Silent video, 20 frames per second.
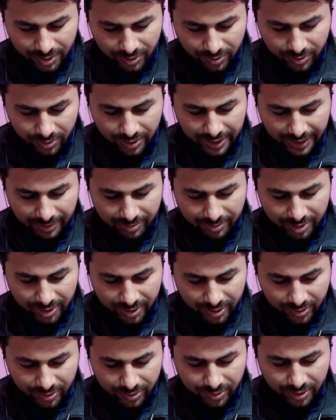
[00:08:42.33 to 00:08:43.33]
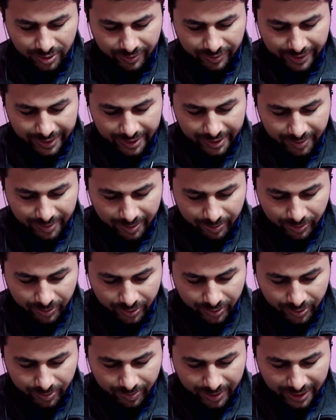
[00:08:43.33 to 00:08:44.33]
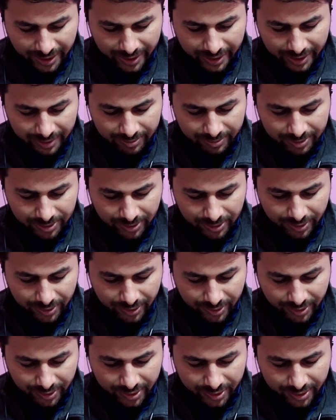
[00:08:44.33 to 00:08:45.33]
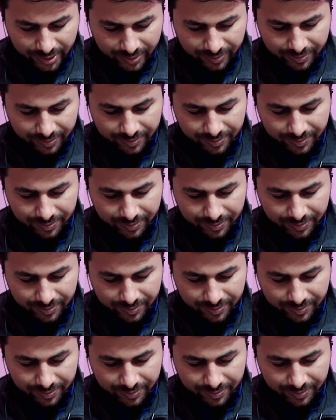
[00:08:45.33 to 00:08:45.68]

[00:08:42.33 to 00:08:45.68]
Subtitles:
q times q divided by 4 pi epsilon naught,